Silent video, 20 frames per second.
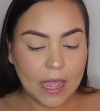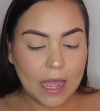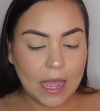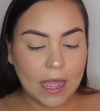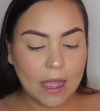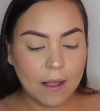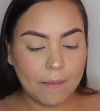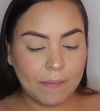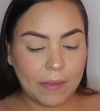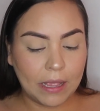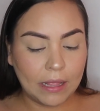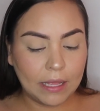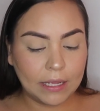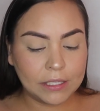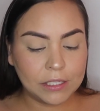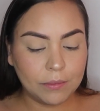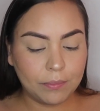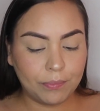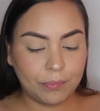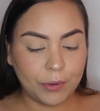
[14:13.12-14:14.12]
I
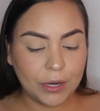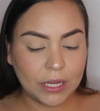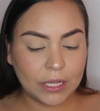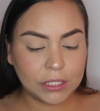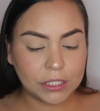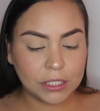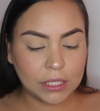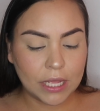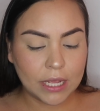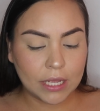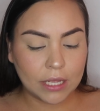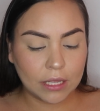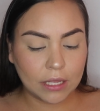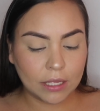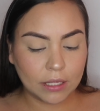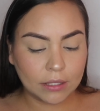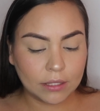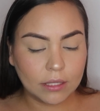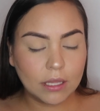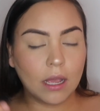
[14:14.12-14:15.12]
like to bring it to like
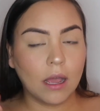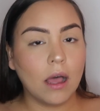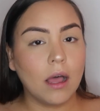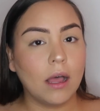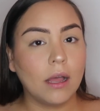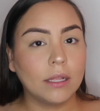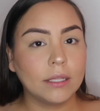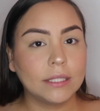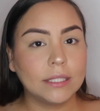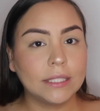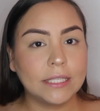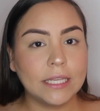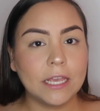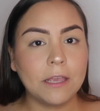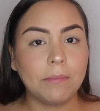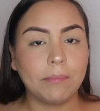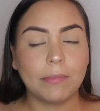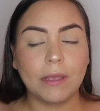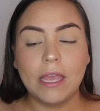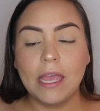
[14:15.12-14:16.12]
a
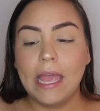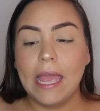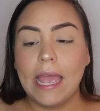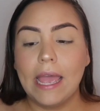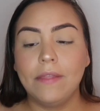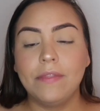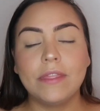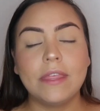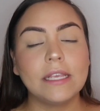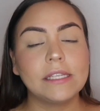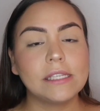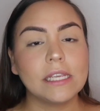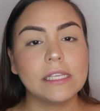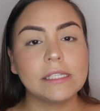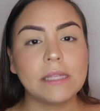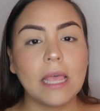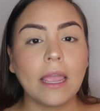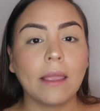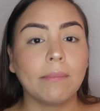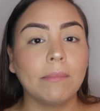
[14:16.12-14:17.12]
tip, and this
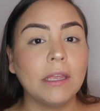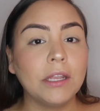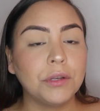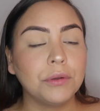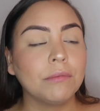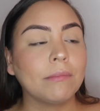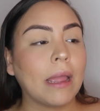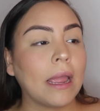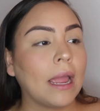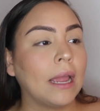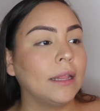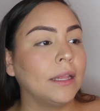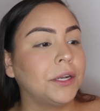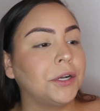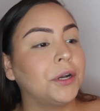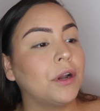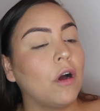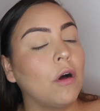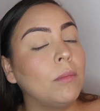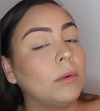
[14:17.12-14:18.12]
is like me doing my
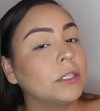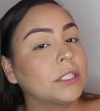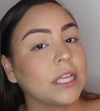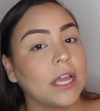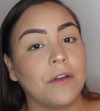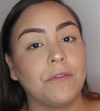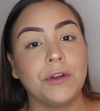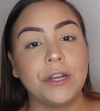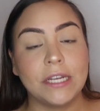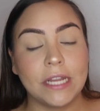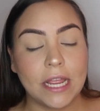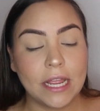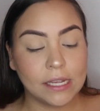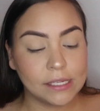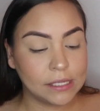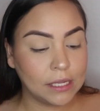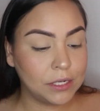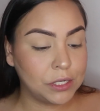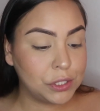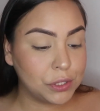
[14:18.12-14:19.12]
eyeliner almost every day,
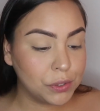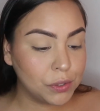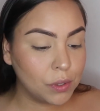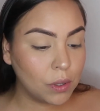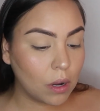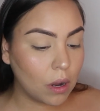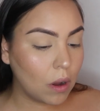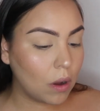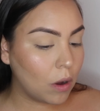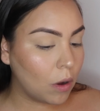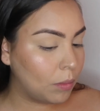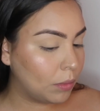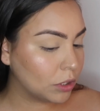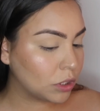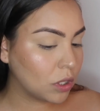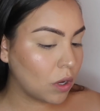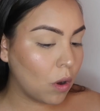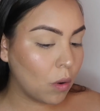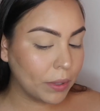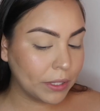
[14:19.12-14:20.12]
because I do
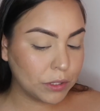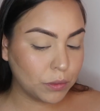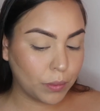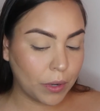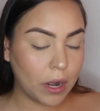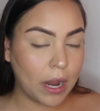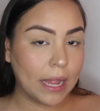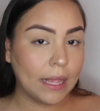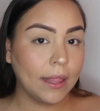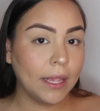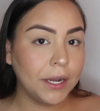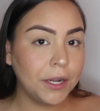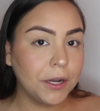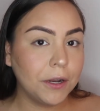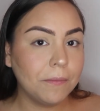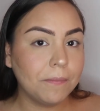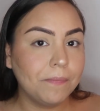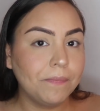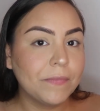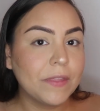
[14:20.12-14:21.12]
almost always wear
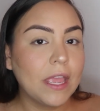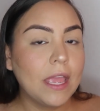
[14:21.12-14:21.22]
eyeliner.